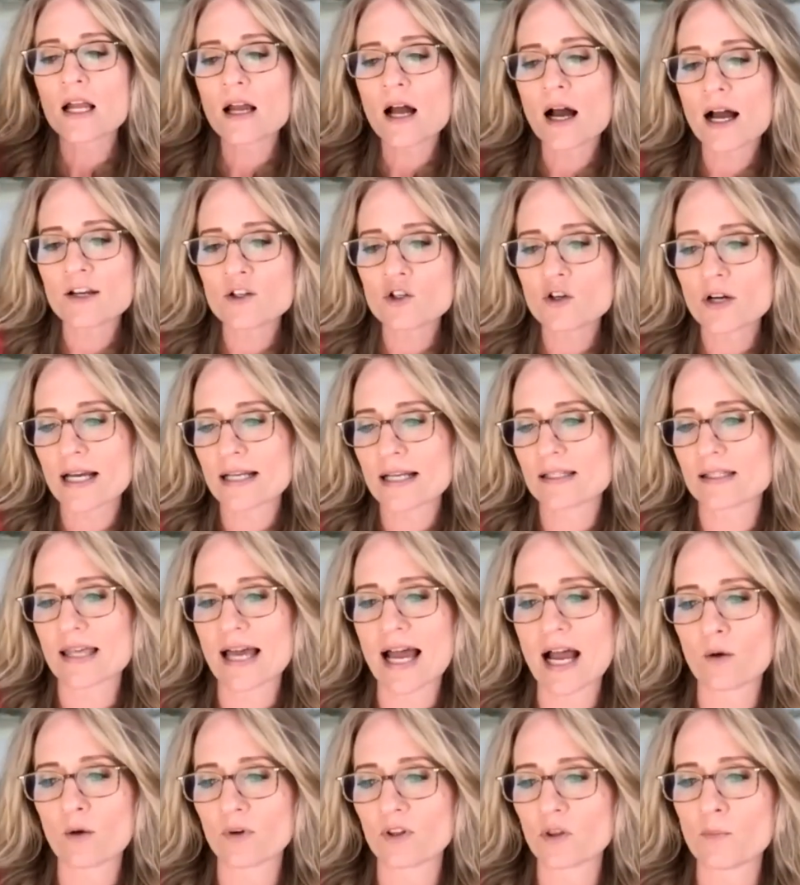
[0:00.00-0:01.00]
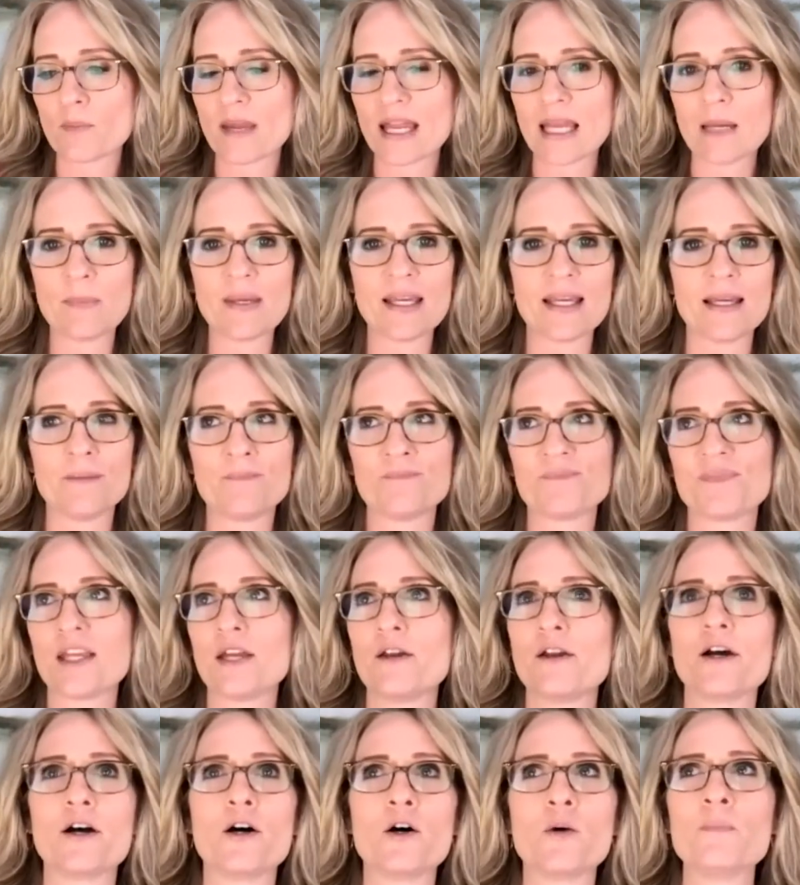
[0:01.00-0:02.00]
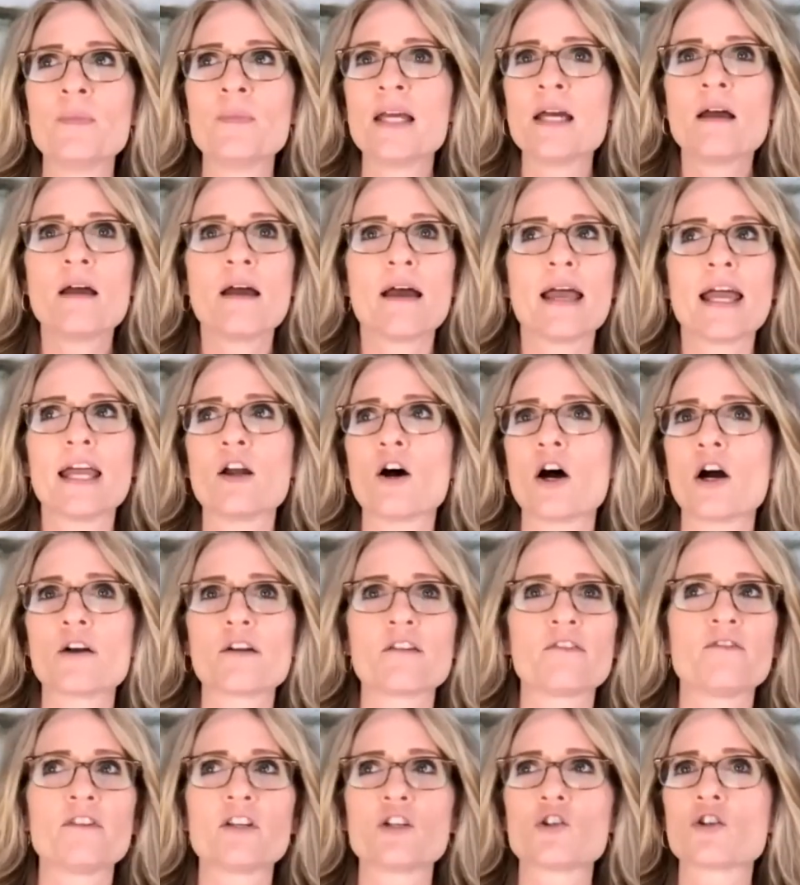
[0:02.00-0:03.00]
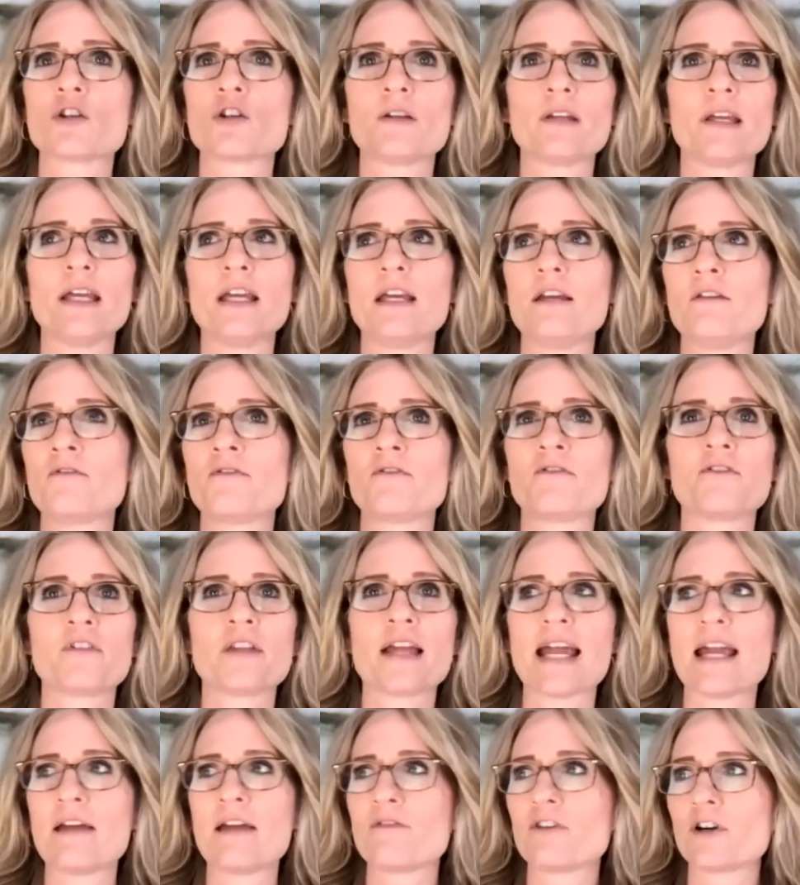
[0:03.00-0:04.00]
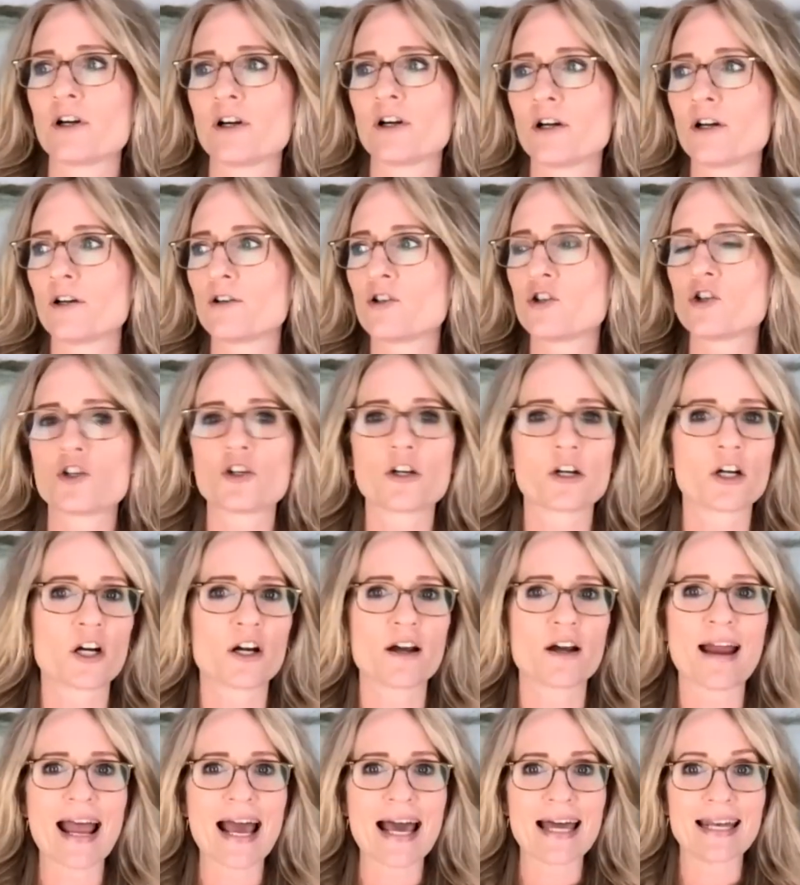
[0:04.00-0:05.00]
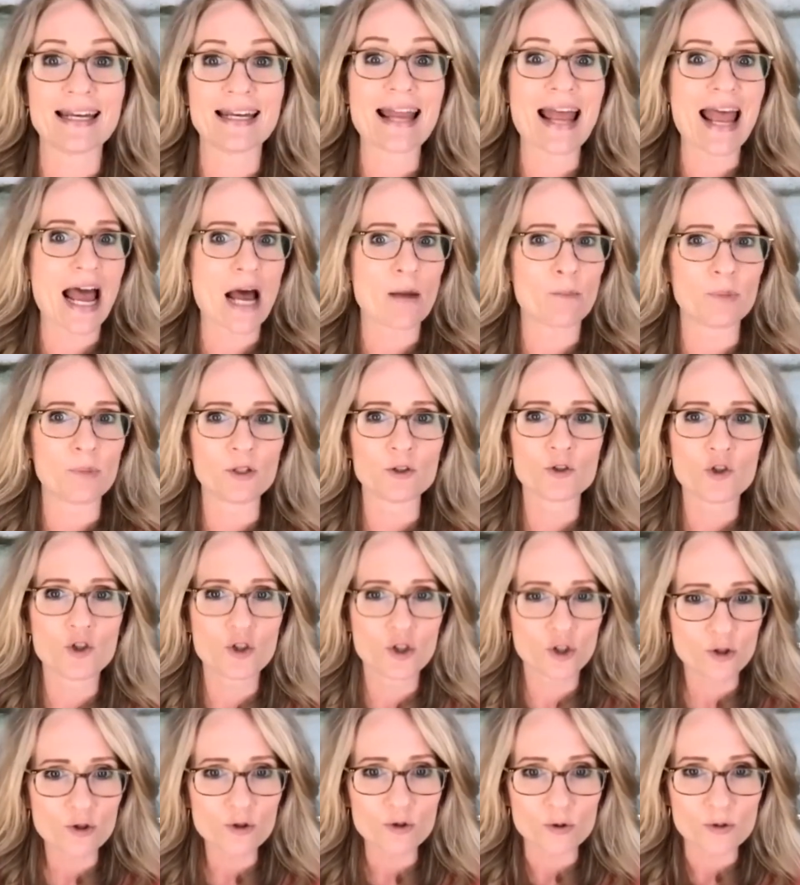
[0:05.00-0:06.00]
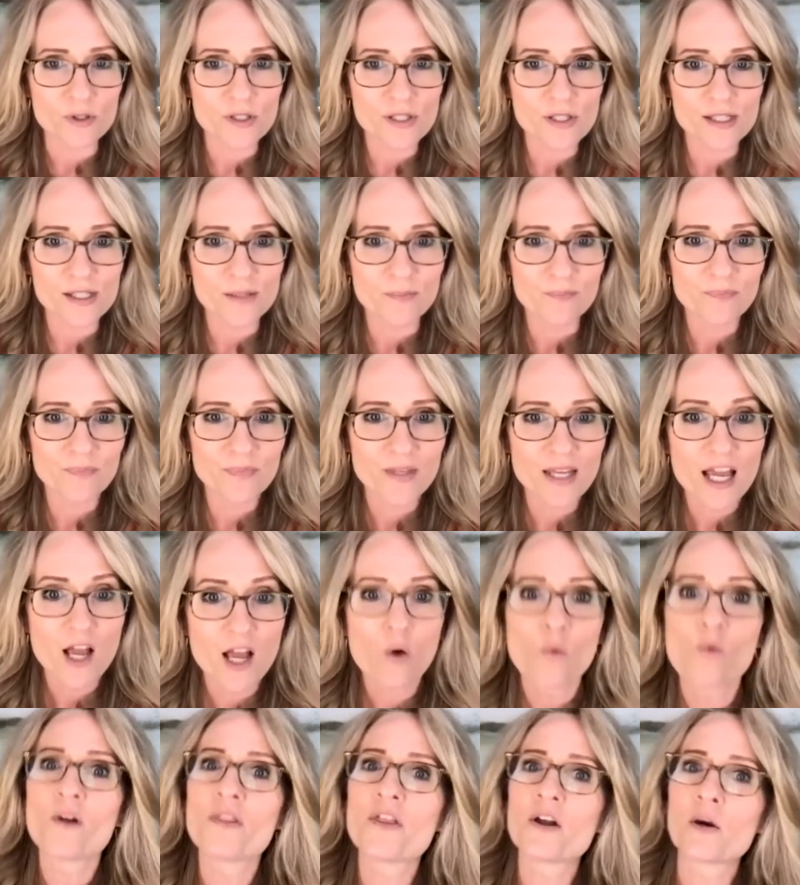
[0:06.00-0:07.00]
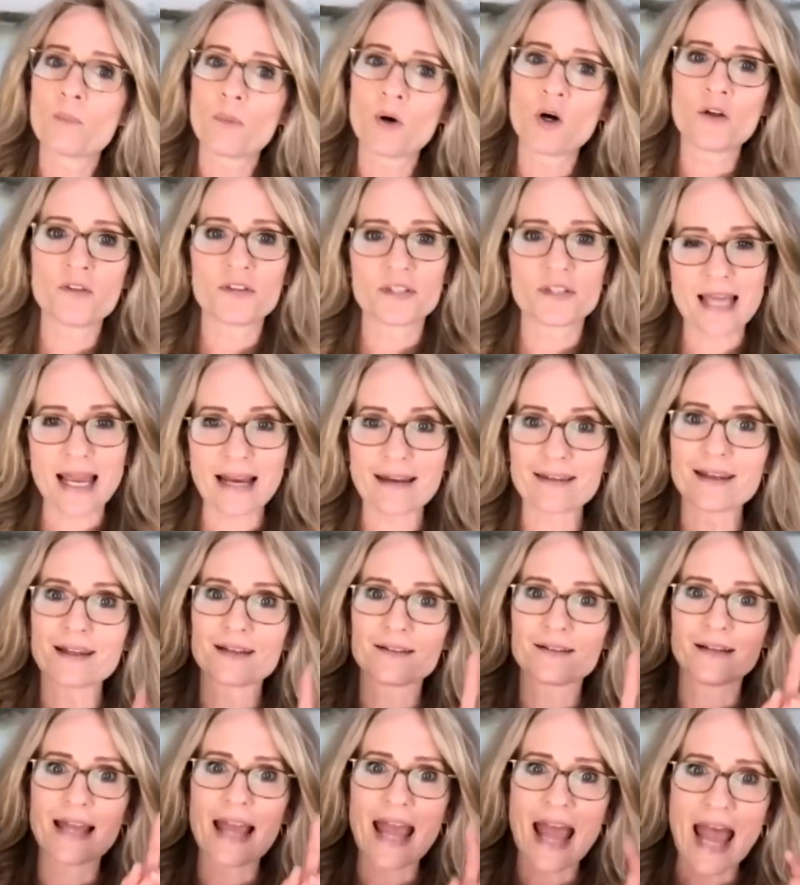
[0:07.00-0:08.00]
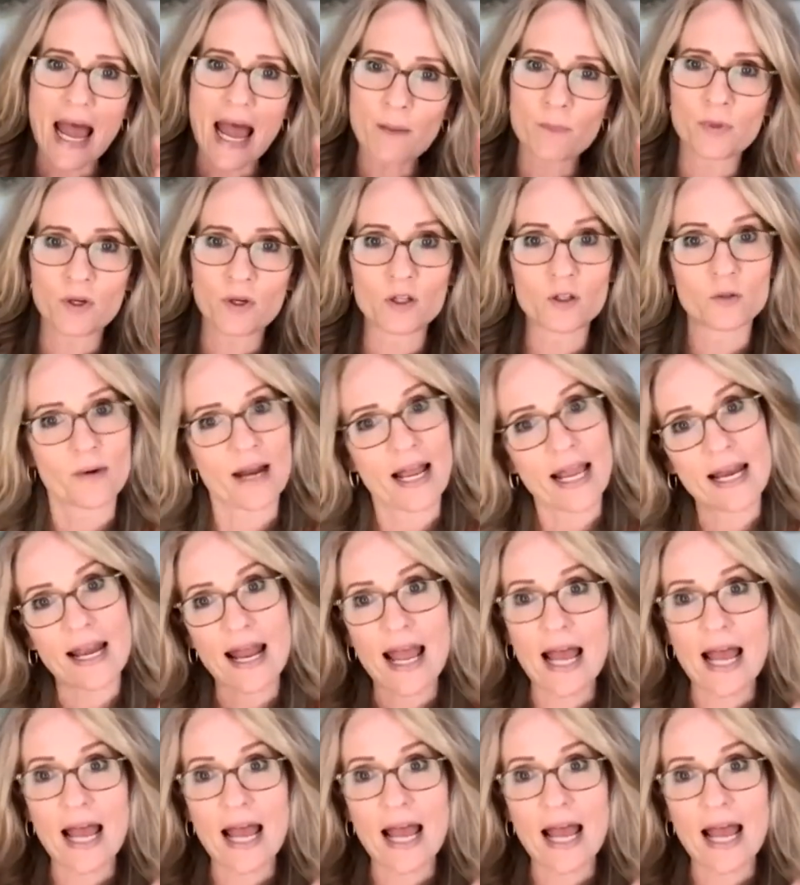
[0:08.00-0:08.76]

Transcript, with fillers: Contrast that with maybe, an artificially flavored, sugar-added apple juice. Well, they're both technically apple, right?